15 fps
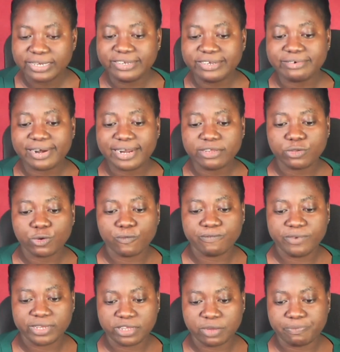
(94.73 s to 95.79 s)
The right
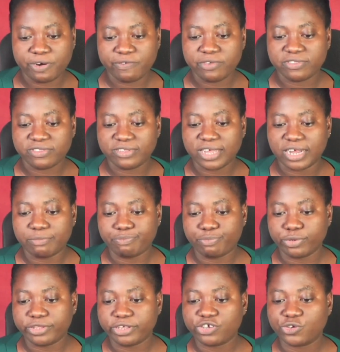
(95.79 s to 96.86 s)
of data privacy and
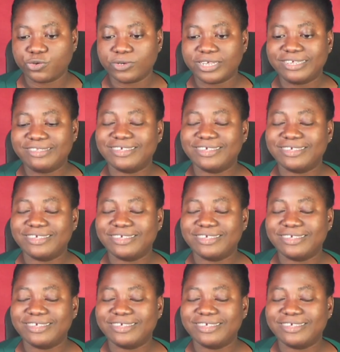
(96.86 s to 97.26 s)
protection